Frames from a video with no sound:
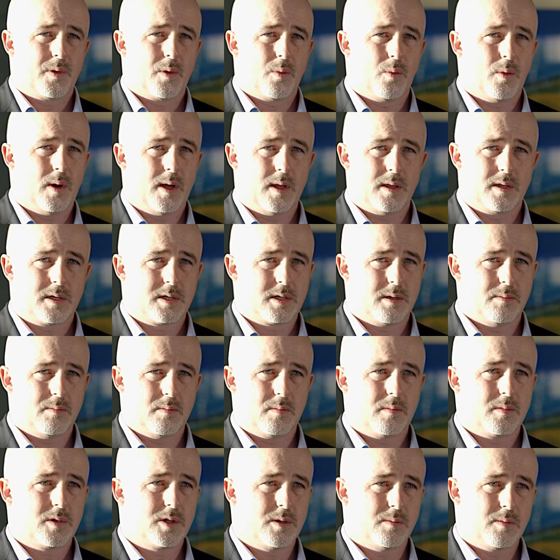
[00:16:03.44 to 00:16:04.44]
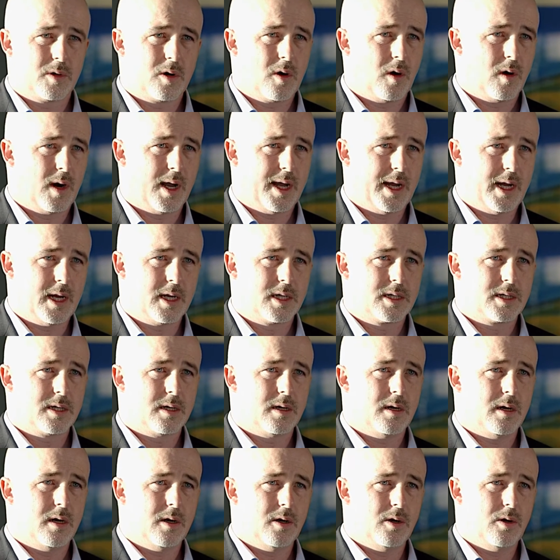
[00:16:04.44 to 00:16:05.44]
with some colleagues
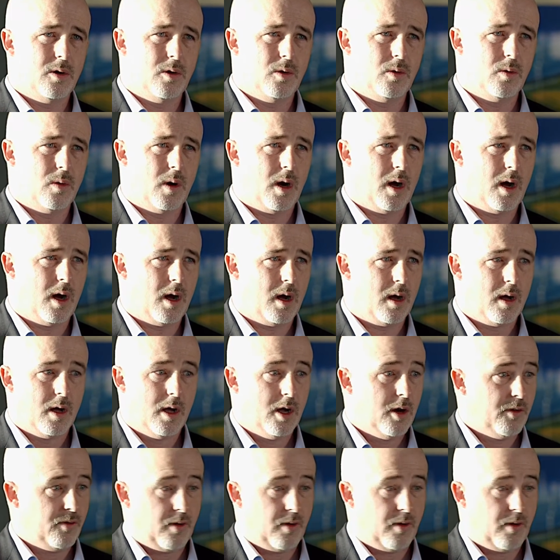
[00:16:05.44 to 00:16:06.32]
who are